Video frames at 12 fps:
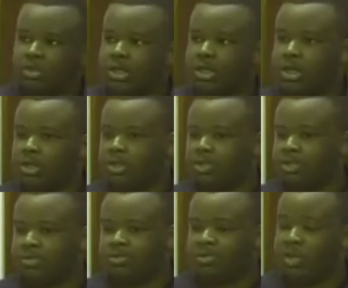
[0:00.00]
I kind of
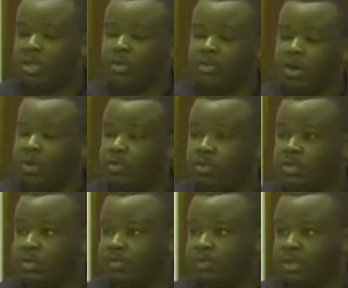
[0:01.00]
just played around with
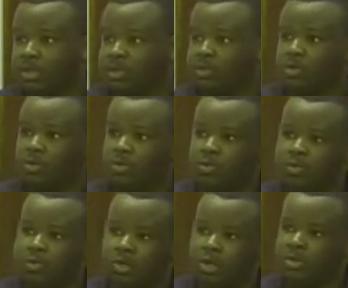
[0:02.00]
different things. So
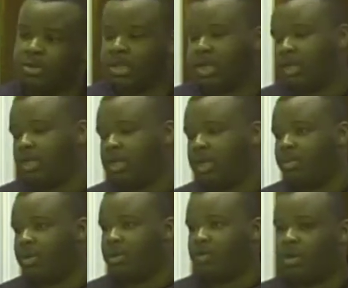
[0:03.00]
when it comes to editing, I
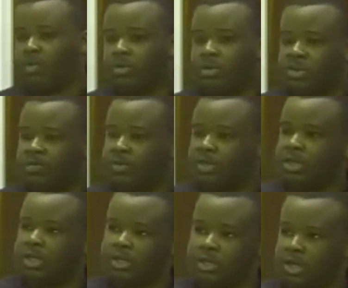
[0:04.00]
played around with the different
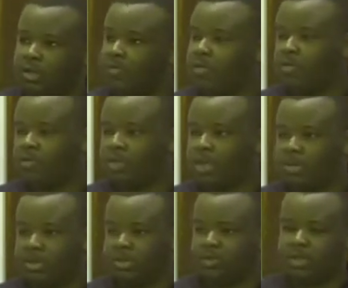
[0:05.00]
settings in like Photoshop and
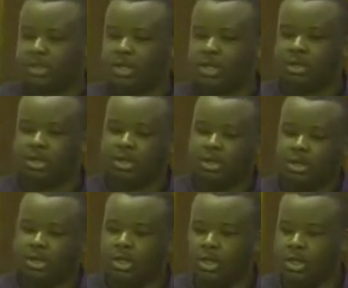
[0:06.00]
stuff like that.
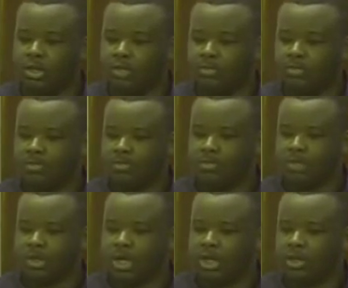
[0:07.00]

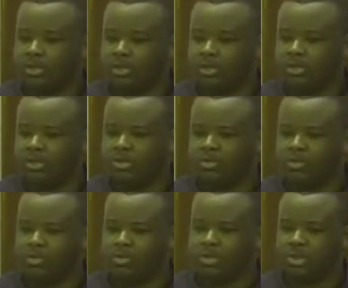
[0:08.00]
Kind of just,
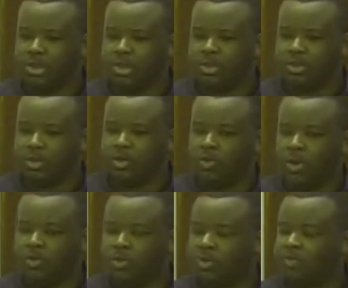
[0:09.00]
in a way,
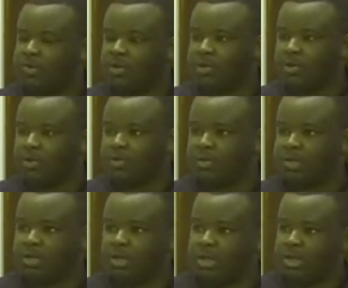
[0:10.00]
most of it is
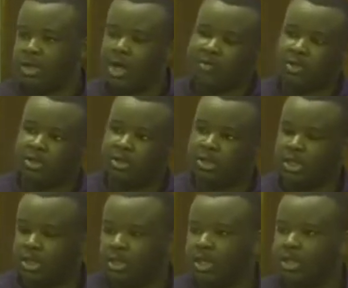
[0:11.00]
self-taught, and then obviously
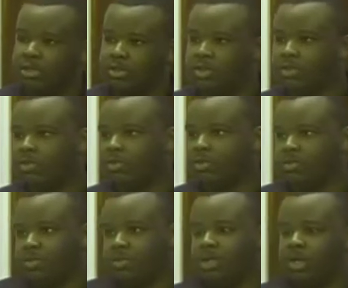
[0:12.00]
taking classes here. So
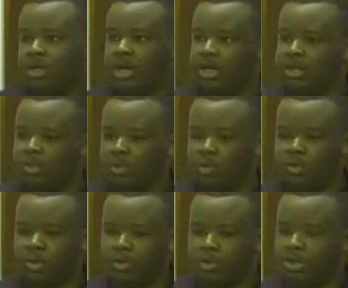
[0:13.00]
kind of just all
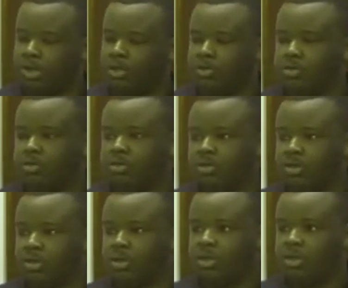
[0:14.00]
builds together and
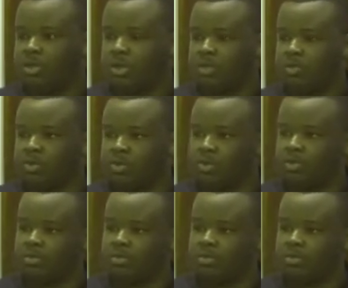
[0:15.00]
creates one